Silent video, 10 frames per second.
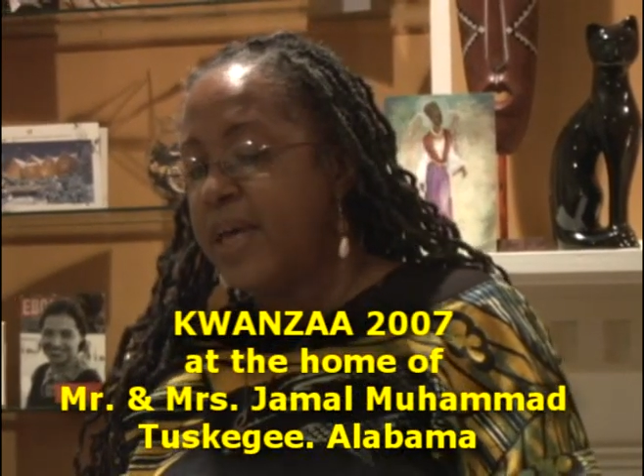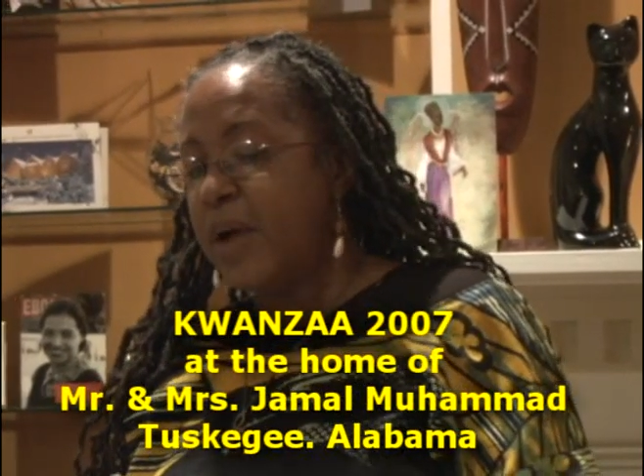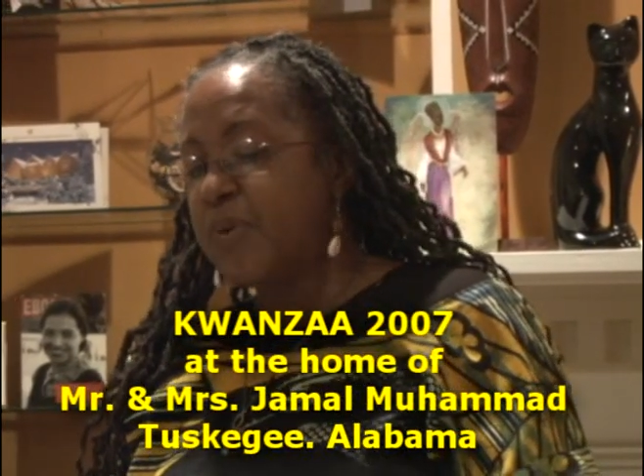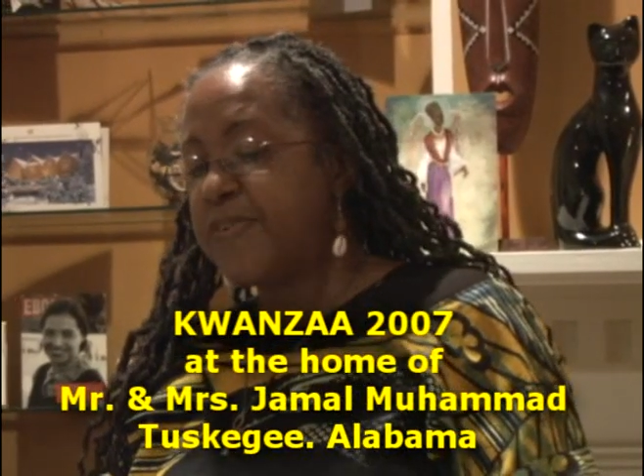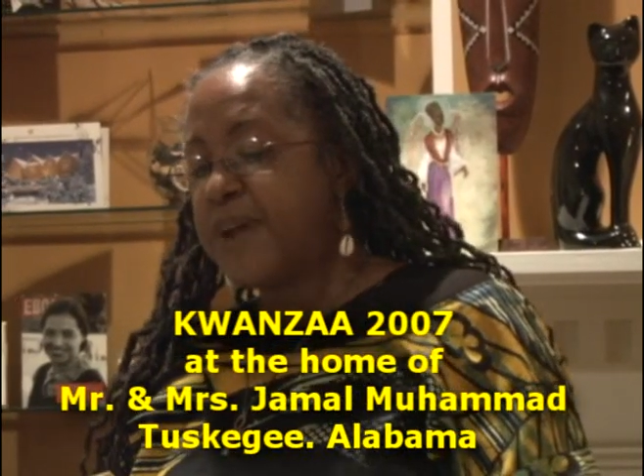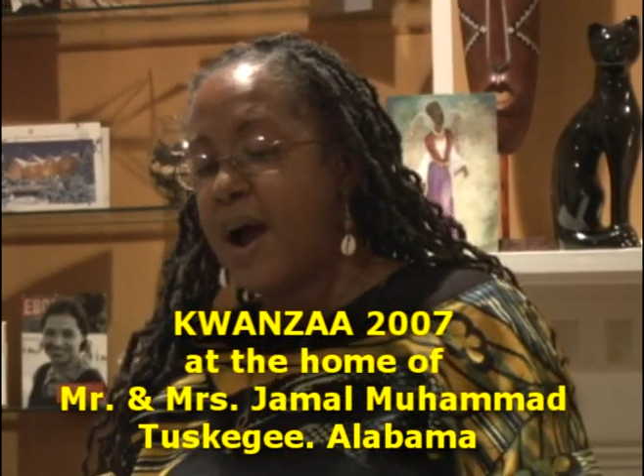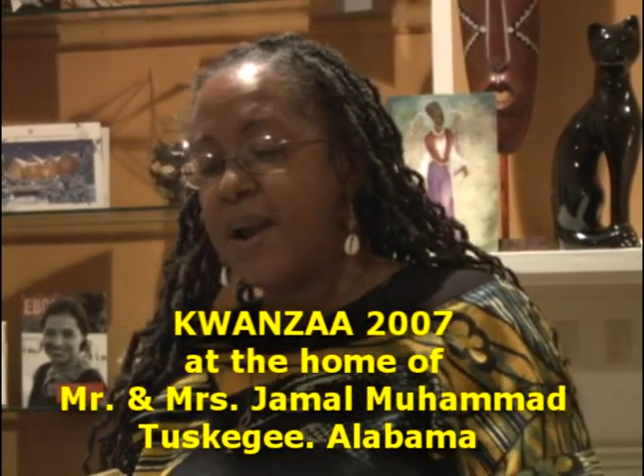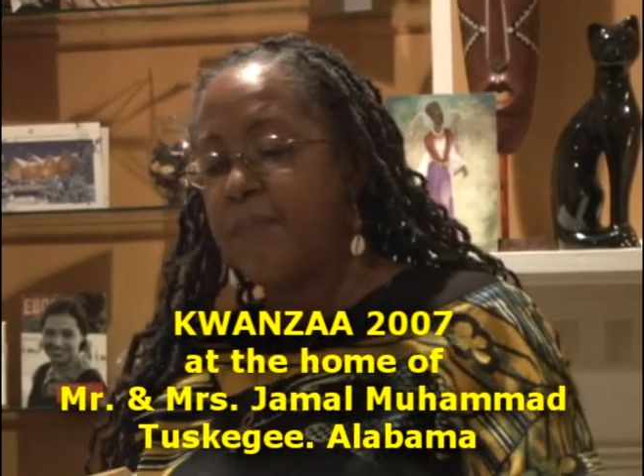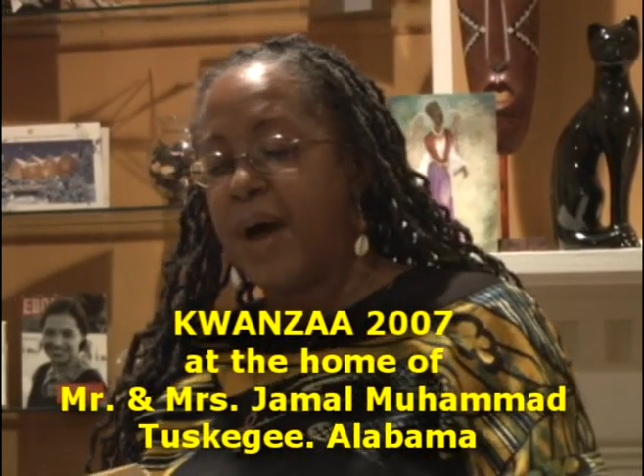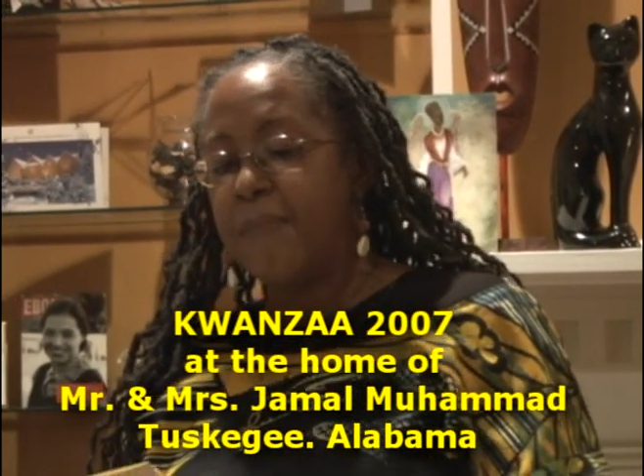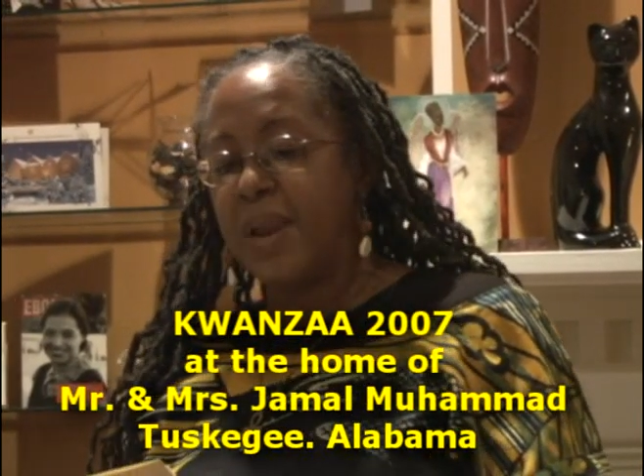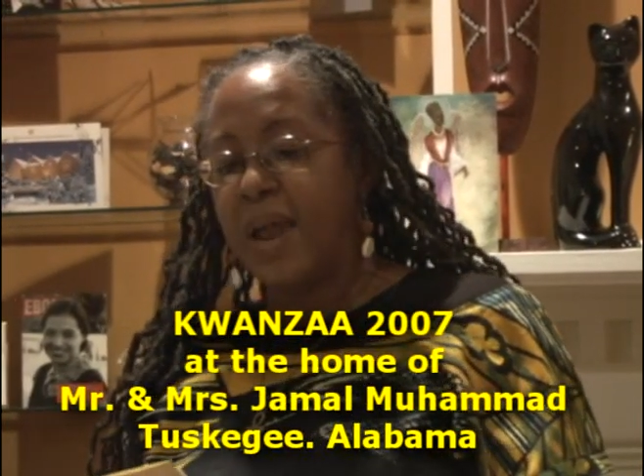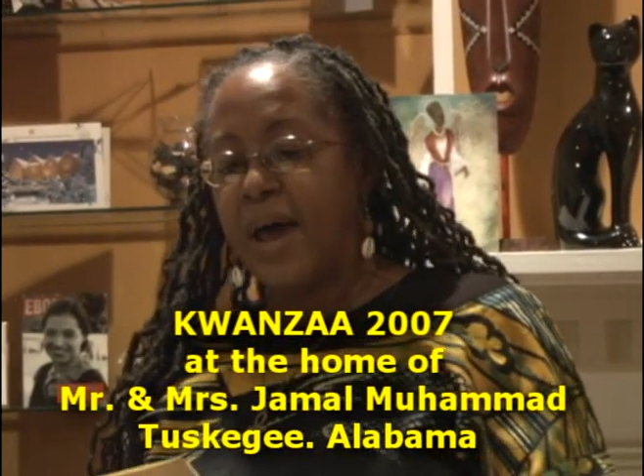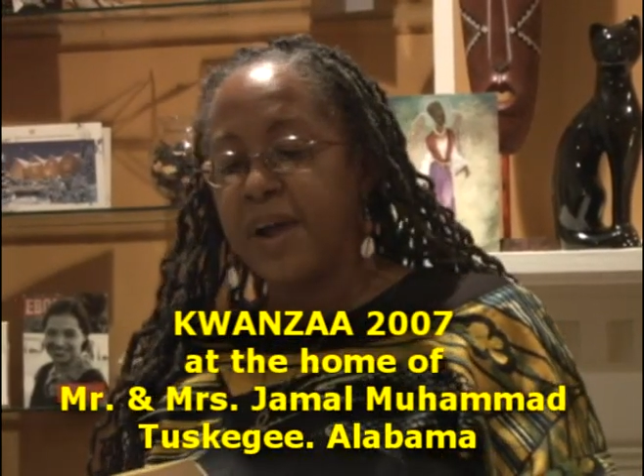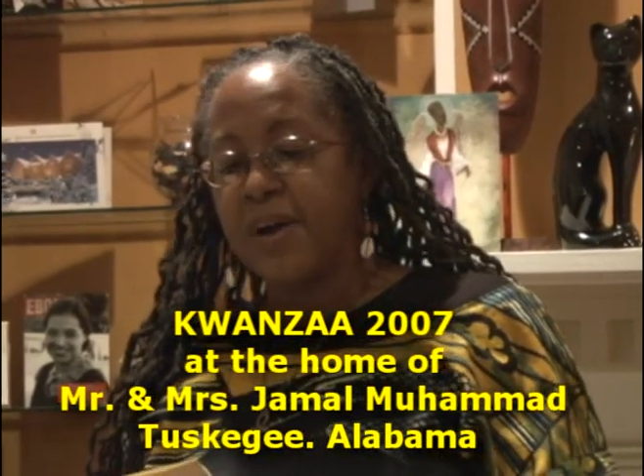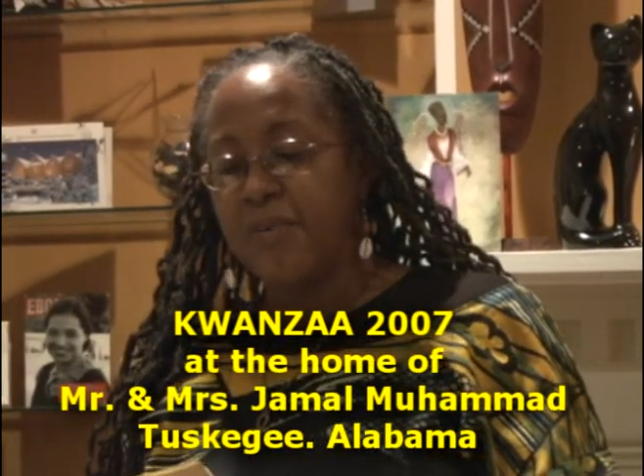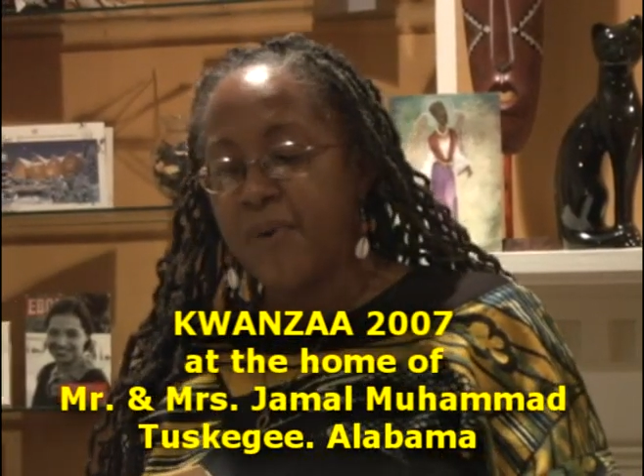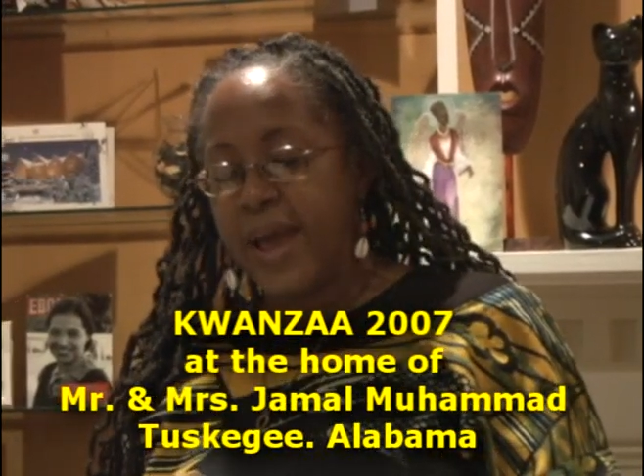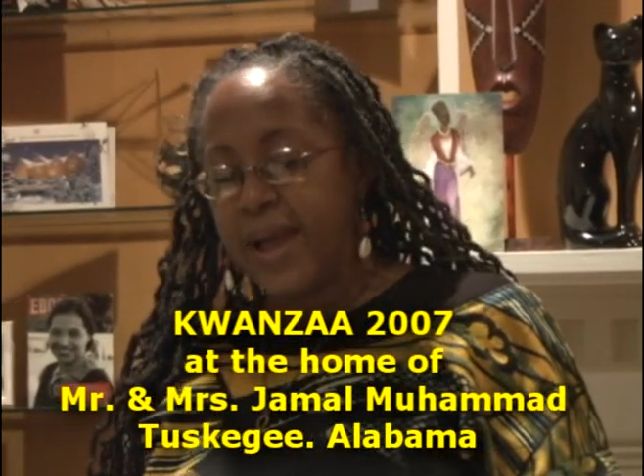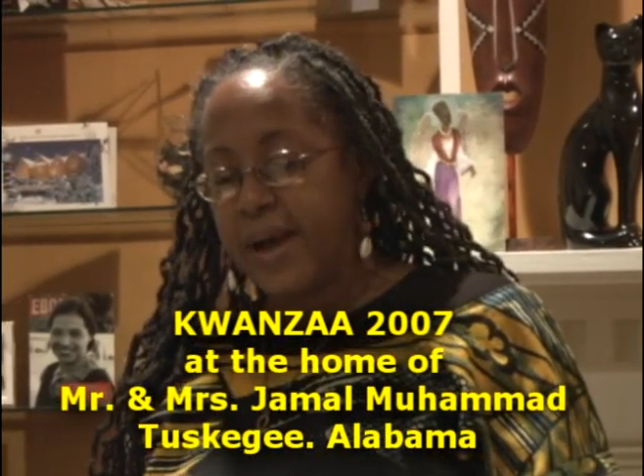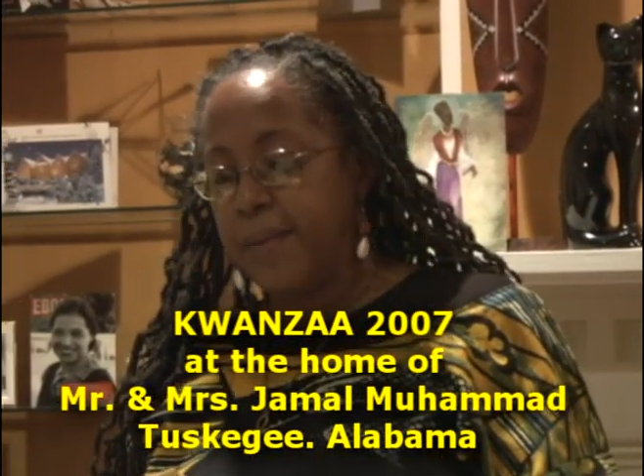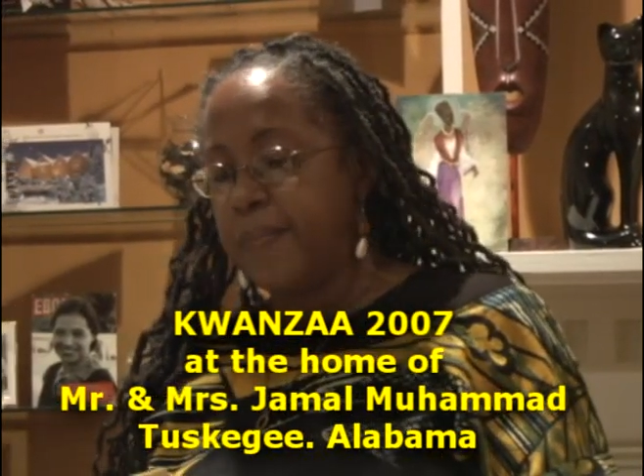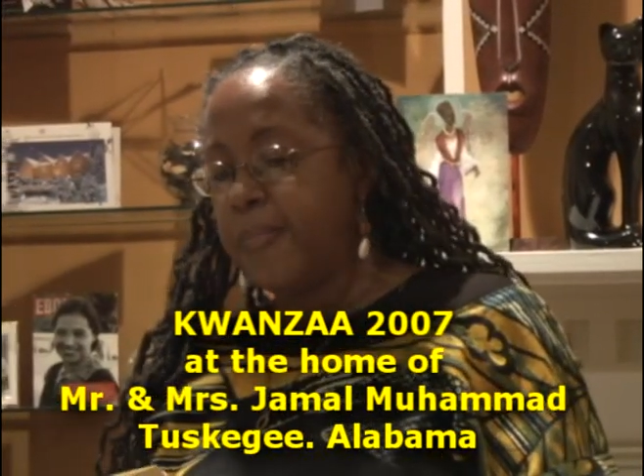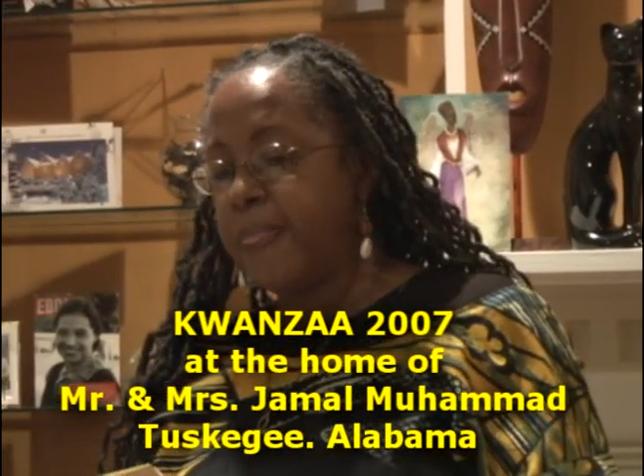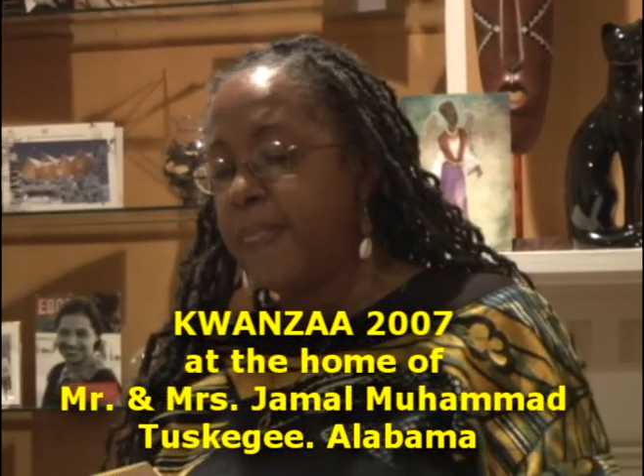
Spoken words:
It was started by Maulana Karenga